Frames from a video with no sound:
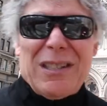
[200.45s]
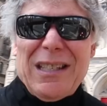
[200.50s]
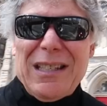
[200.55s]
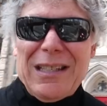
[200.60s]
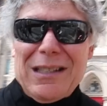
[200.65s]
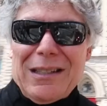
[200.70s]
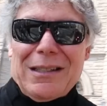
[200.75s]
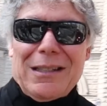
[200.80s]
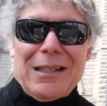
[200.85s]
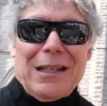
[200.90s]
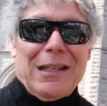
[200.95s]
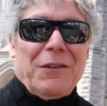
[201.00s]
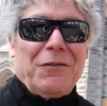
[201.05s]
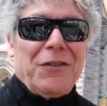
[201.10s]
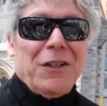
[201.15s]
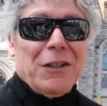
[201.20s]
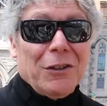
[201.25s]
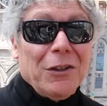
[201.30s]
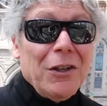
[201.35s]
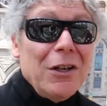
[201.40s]
scenes. And
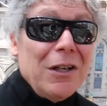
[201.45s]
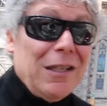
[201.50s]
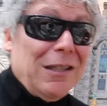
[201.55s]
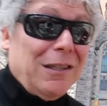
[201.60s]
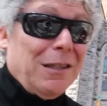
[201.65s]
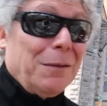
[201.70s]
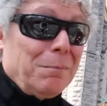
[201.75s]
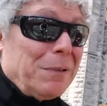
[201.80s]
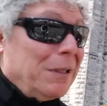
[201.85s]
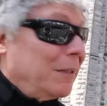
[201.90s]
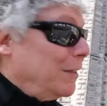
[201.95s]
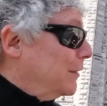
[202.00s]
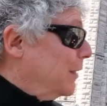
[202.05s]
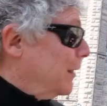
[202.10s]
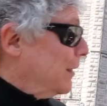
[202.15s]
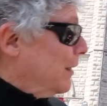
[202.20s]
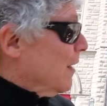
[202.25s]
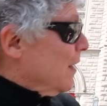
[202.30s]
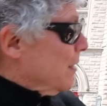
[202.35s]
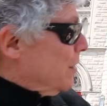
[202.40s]
if you look at the
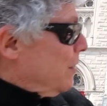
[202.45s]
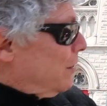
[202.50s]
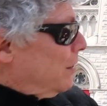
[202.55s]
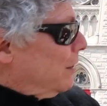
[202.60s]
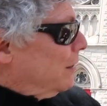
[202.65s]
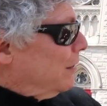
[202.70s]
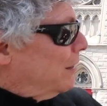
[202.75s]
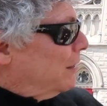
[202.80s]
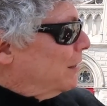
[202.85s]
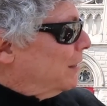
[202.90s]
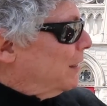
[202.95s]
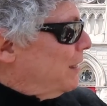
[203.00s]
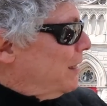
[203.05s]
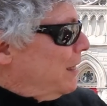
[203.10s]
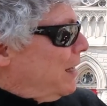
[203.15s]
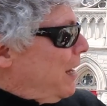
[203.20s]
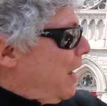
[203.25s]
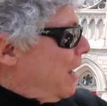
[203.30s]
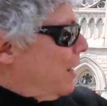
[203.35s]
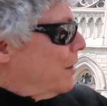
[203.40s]
building, you can
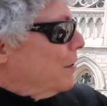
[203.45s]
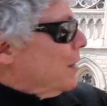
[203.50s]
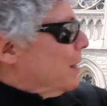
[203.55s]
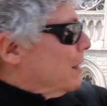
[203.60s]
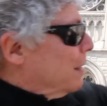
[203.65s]
see how